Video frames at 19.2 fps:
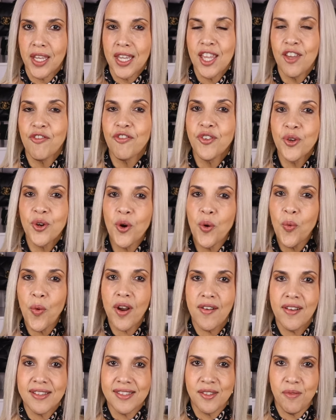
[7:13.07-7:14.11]
If you don't
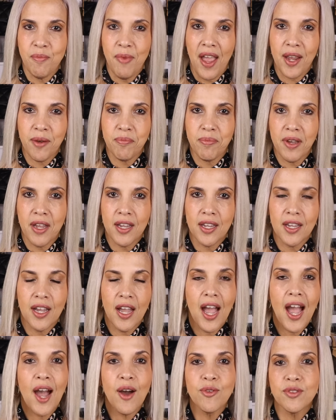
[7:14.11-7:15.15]
wear it as a backpack,
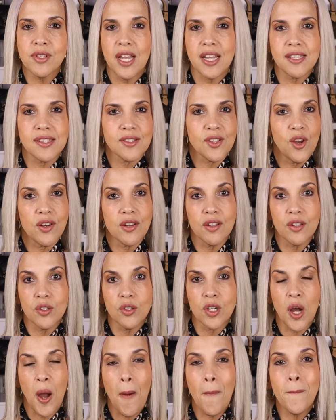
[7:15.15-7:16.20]
how that's gonna
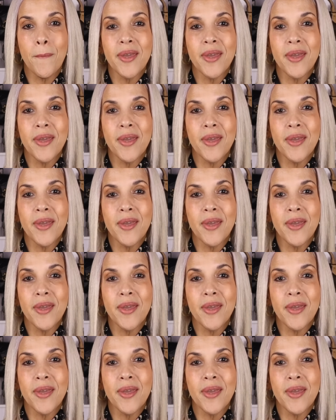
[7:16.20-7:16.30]
look?